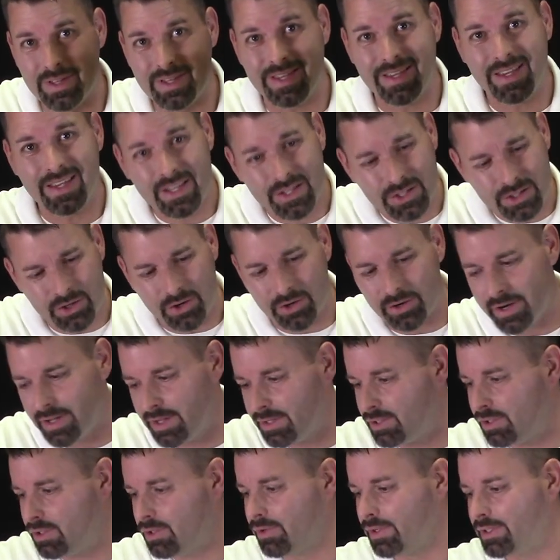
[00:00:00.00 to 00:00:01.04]
the easier it
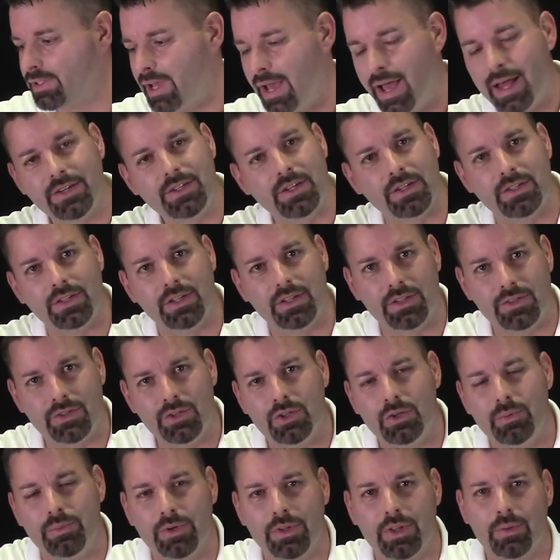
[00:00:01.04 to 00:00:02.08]
is to attach it to the
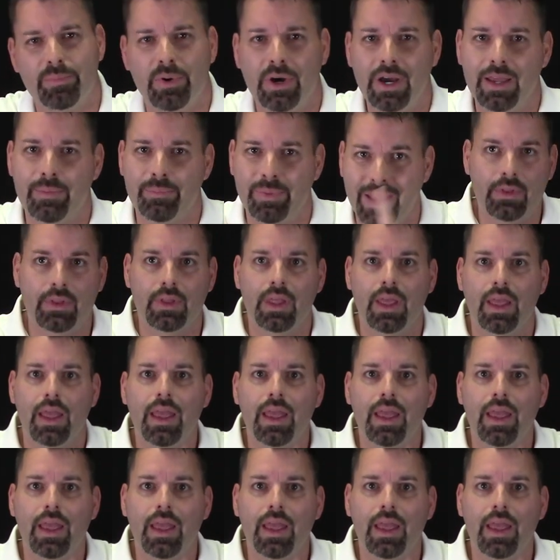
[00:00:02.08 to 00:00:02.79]
tube or the pipe